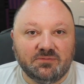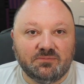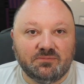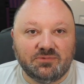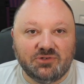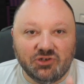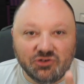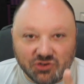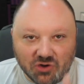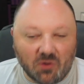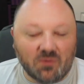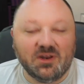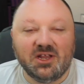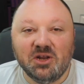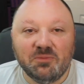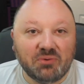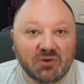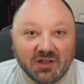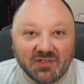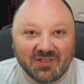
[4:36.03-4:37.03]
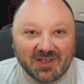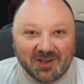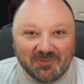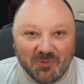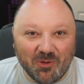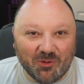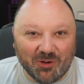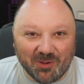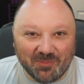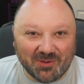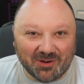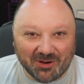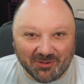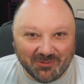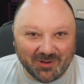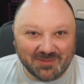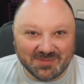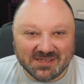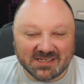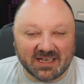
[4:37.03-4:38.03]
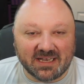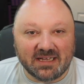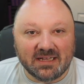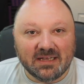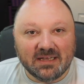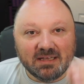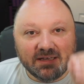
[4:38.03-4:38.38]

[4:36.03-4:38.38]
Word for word: You don't need to put anything more up on our website.